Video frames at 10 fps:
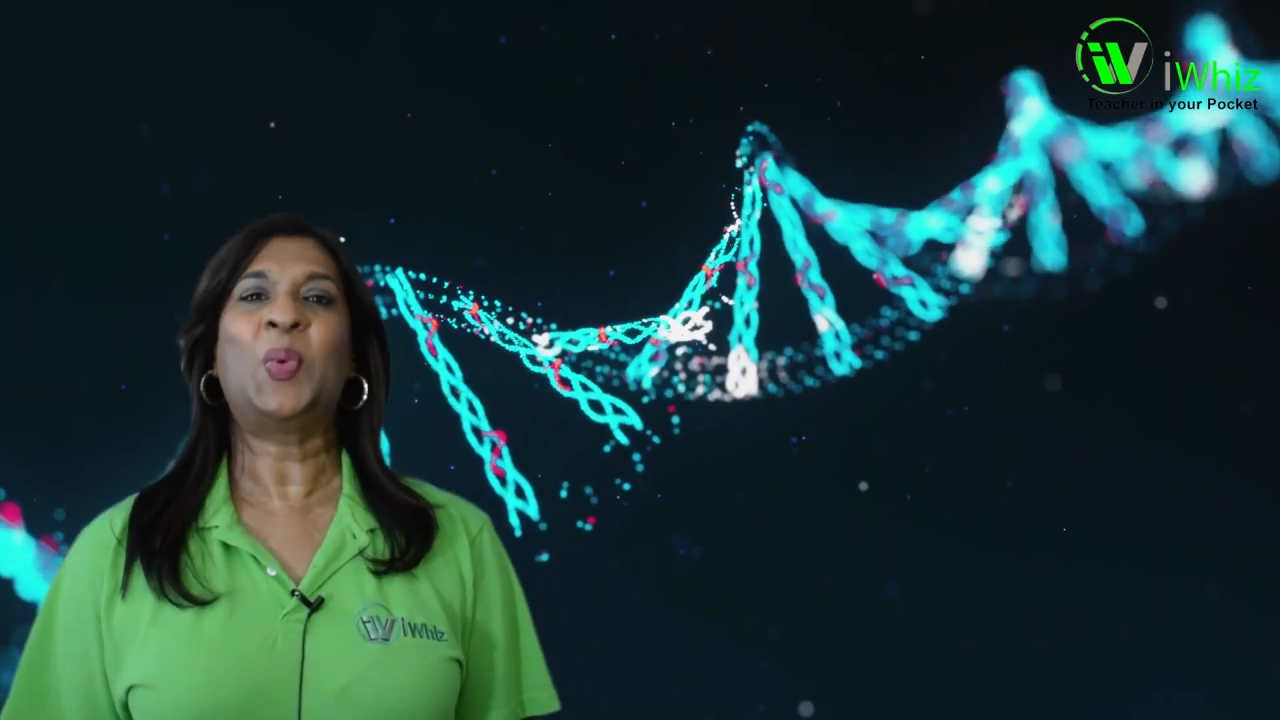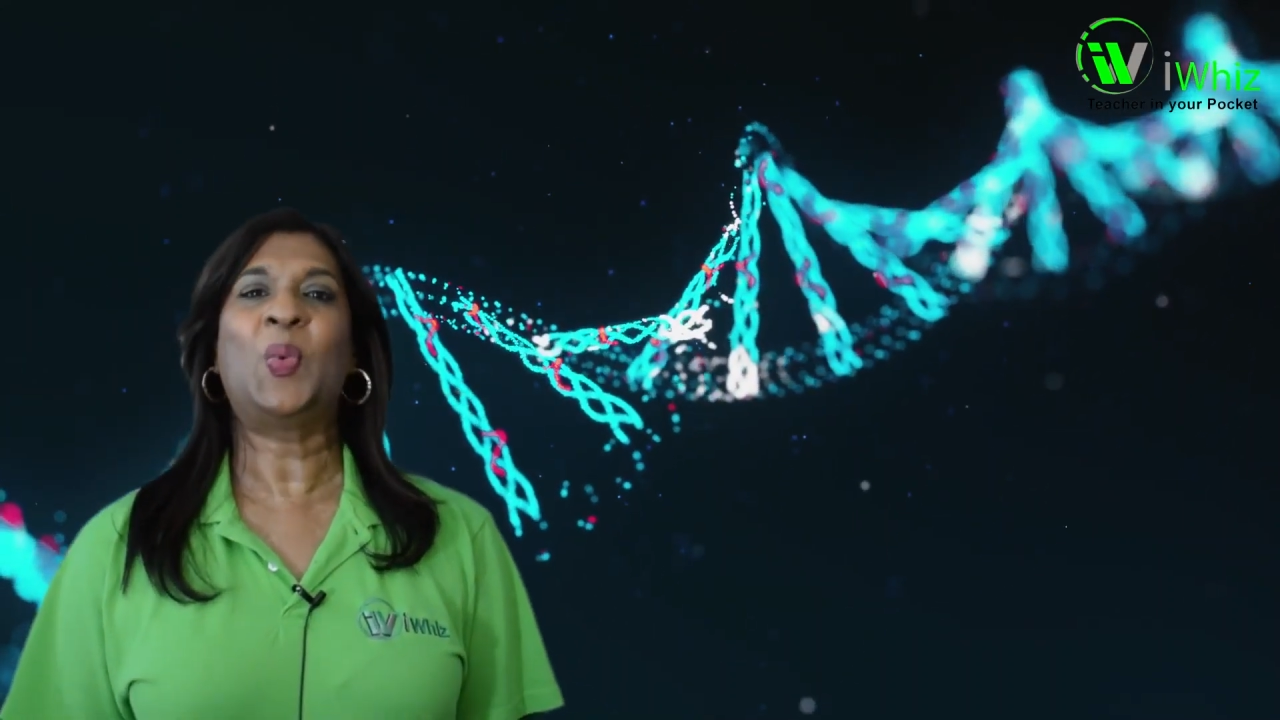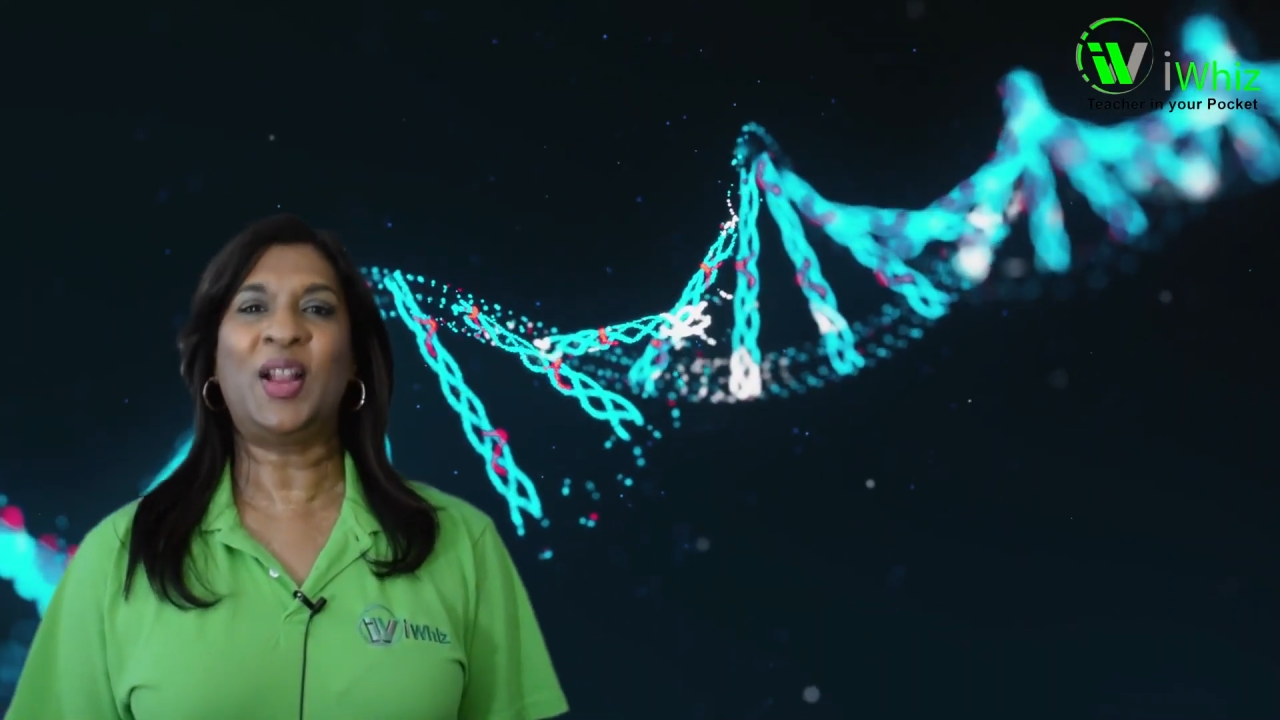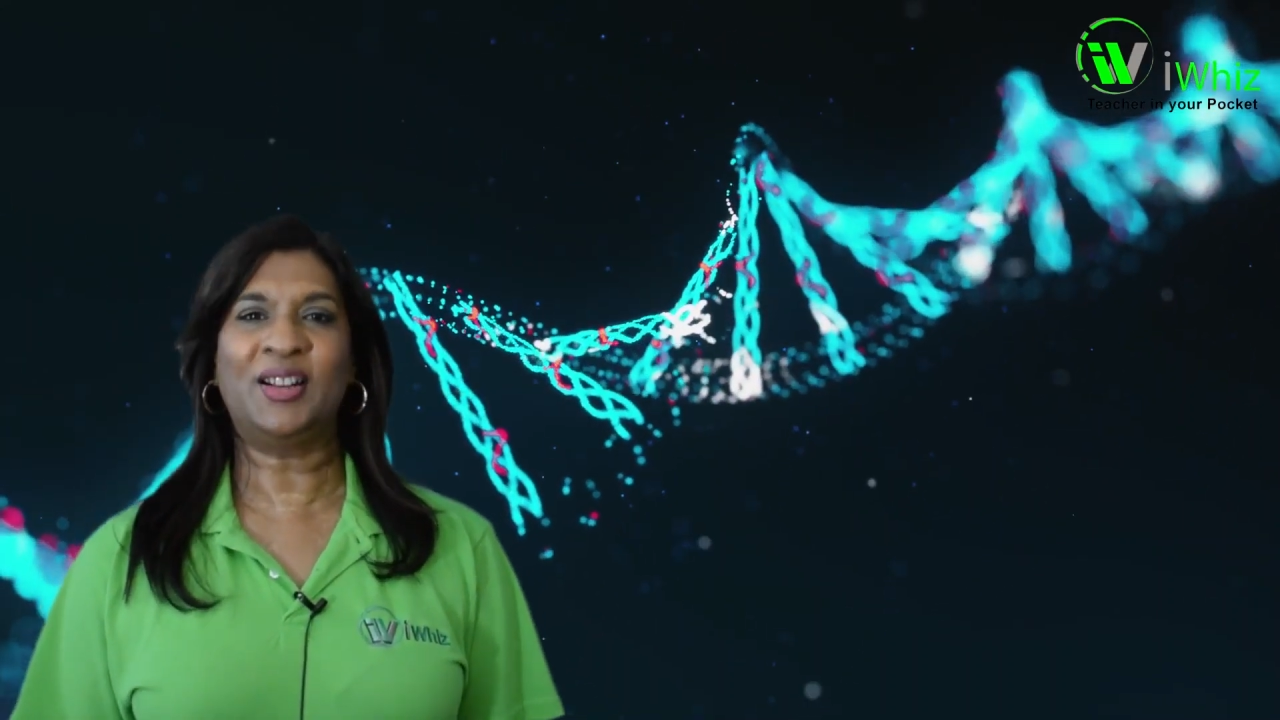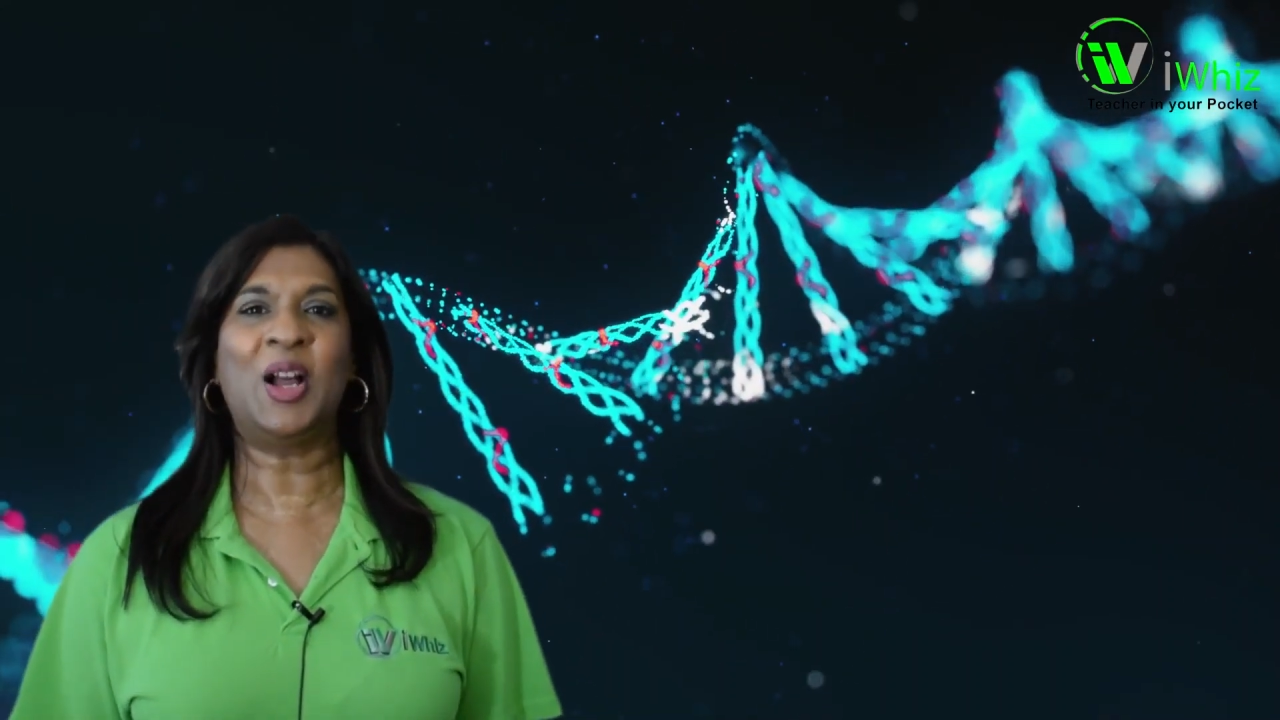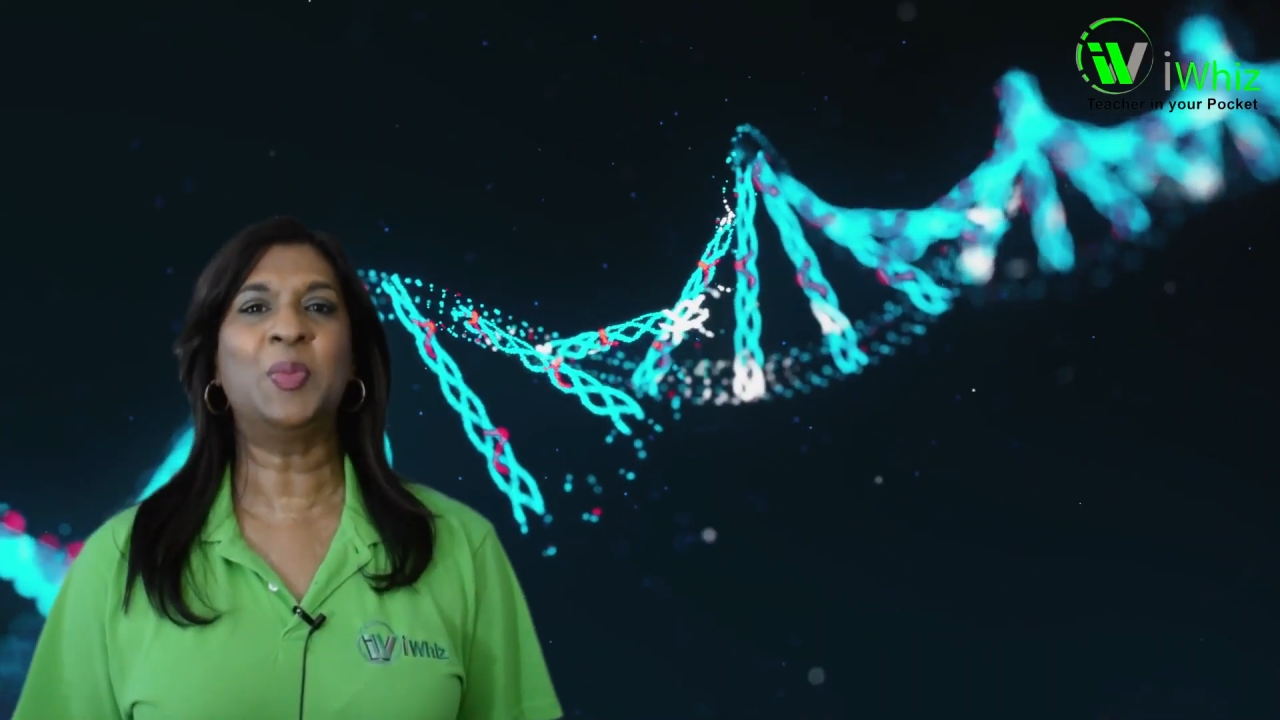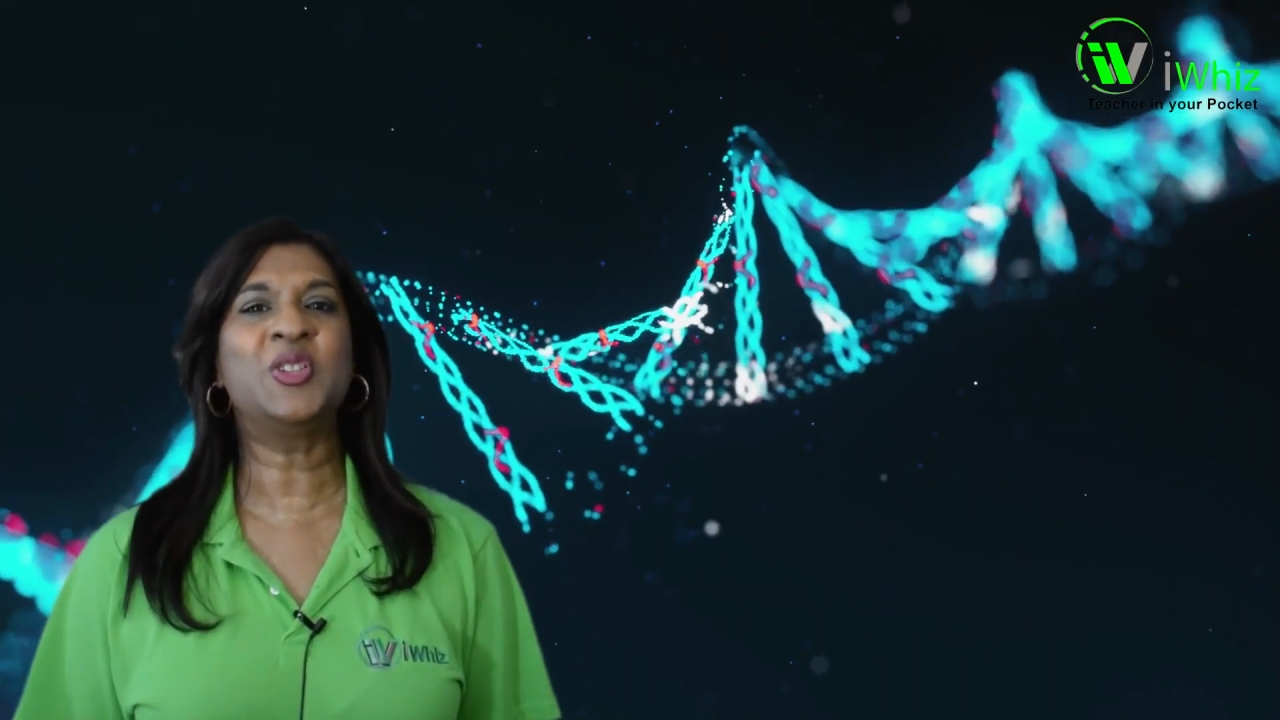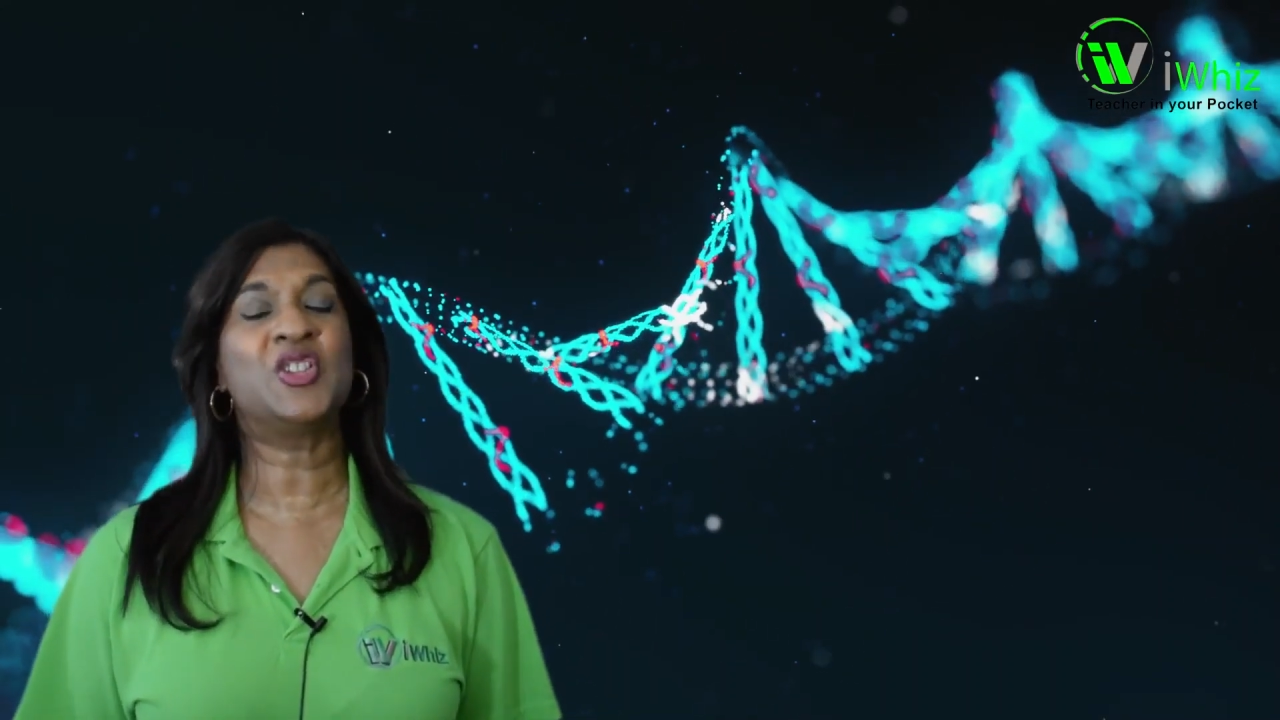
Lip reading: welcome